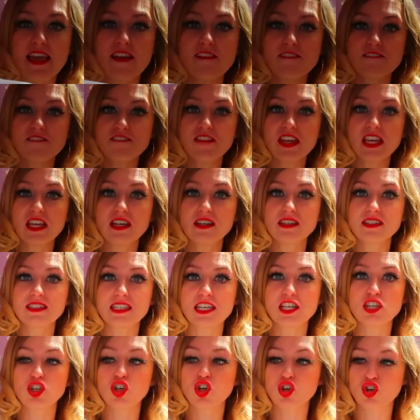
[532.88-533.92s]
it feels
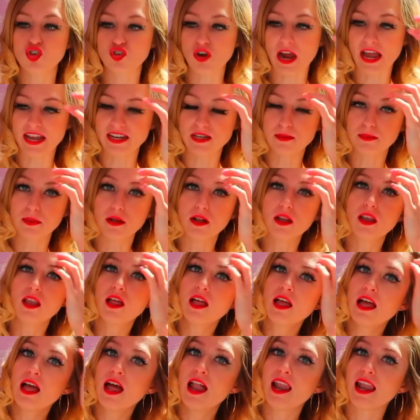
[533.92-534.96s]
incredible.
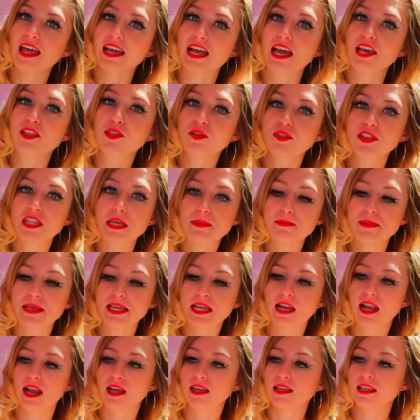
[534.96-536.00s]
Like I thought they'd be
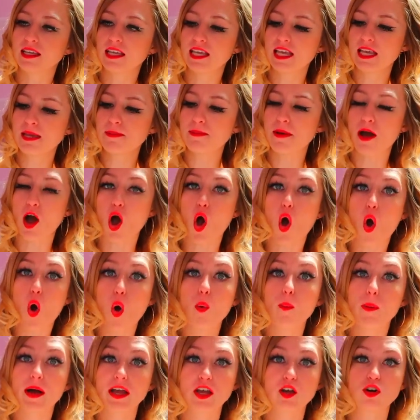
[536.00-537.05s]
clunky, but
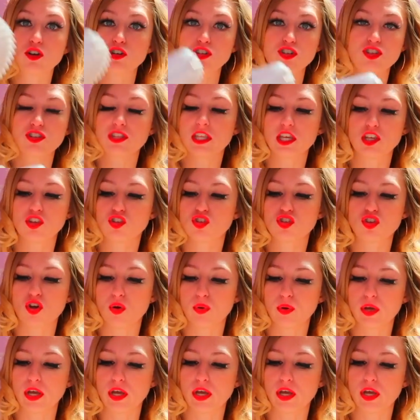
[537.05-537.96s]
oh my gosh, they're so